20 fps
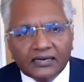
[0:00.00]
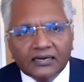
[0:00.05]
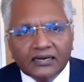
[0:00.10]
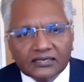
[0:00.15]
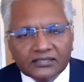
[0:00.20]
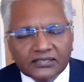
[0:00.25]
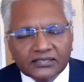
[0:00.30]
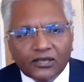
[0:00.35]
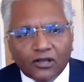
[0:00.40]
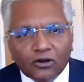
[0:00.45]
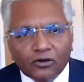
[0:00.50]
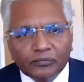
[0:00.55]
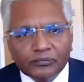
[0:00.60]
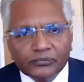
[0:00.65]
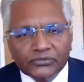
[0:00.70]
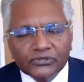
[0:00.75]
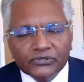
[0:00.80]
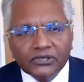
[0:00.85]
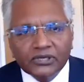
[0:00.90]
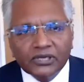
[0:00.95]
nursing
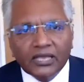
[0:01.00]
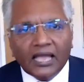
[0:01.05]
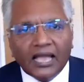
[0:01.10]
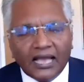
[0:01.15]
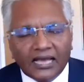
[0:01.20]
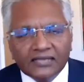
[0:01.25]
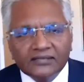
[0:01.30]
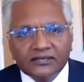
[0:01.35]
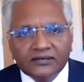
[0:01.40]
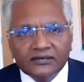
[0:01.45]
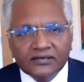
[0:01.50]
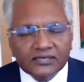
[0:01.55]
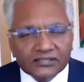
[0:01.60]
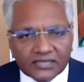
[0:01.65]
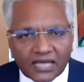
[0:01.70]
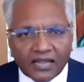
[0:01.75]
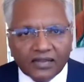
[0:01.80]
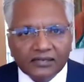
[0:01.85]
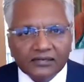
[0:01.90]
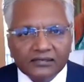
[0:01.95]
homes as a
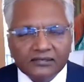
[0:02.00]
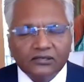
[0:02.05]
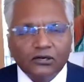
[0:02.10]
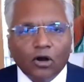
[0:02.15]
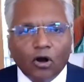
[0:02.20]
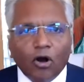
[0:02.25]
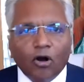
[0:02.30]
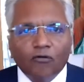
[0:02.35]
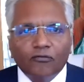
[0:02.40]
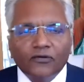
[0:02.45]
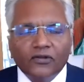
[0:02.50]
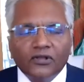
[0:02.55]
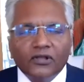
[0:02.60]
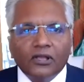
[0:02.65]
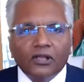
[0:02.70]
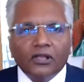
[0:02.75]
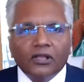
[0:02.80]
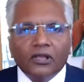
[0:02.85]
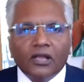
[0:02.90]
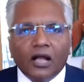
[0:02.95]
result of
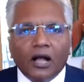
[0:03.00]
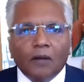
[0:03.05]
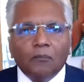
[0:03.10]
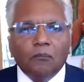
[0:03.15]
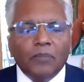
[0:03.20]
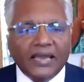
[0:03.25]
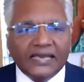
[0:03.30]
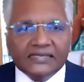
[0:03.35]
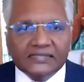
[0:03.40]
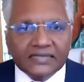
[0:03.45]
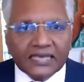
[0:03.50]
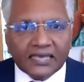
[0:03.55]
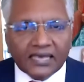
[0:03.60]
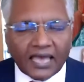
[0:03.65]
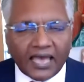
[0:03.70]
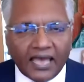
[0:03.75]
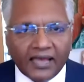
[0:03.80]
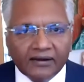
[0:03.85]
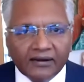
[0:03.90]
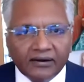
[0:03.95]
a
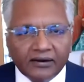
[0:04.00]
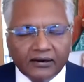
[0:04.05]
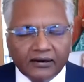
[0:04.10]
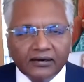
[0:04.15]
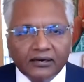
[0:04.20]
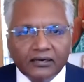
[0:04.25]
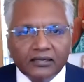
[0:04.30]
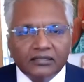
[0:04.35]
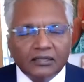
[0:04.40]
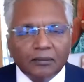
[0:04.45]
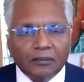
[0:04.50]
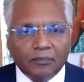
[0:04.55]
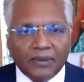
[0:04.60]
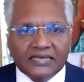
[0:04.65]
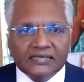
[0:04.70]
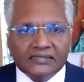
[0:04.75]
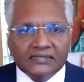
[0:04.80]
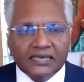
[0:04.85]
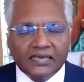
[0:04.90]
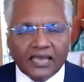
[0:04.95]
basic error the
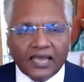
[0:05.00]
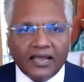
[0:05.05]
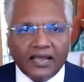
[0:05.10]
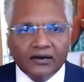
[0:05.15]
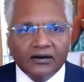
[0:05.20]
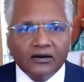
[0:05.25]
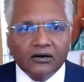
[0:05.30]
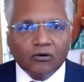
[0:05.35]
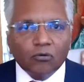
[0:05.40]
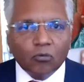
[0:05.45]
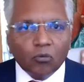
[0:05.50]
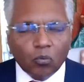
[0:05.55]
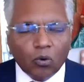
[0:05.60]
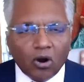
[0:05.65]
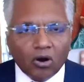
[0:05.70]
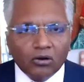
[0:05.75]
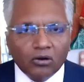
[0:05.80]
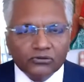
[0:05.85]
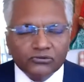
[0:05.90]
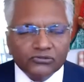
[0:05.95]
basic error
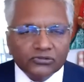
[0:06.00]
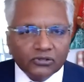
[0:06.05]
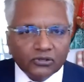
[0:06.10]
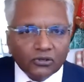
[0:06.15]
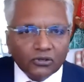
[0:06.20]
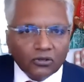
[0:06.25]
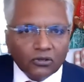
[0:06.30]
was